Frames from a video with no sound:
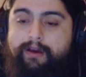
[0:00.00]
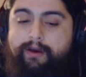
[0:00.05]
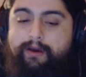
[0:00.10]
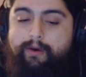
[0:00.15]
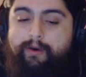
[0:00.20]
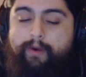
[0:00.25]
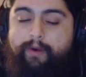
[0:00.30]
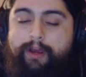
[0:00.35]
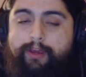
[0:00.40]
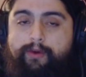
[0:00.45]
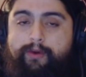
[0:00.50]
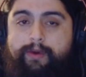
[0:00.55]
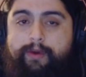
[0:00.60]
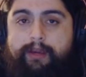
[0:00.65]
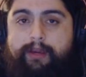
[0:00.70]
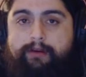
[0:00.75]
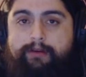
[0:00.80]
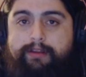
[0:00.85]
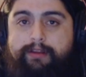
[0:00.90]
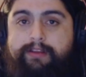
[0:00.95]
What you
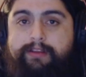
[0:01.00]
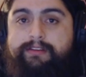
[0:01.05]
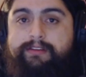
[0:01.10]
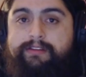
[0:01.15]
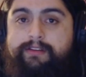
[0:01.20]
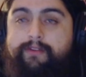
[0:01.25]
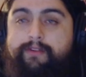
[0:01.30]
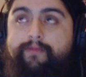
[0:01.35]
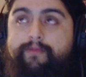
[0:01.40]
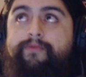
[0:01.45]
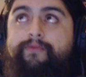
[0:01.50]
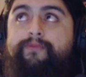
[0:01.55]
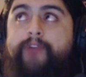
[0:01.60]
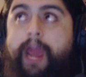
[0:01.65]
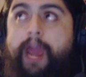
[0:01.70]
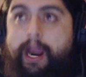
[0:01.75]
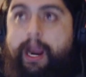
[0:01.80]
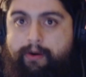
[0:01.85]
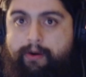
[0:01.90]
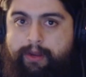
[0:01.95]
hear on this is
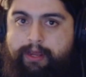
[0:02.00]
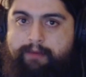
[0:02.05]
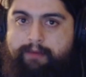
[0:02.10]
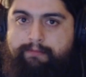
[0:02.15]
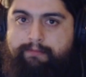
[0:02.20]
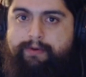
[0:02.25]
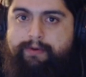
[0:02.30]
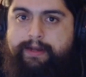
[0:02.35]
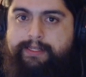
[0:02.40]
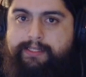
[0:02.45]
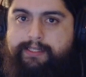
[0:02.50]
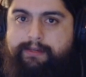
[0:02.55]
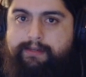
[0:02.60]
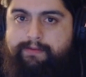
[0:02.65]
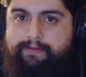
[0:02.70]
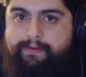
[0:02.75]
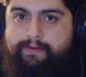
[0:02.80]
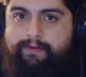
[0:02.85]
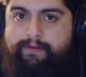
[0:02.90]
very impressive.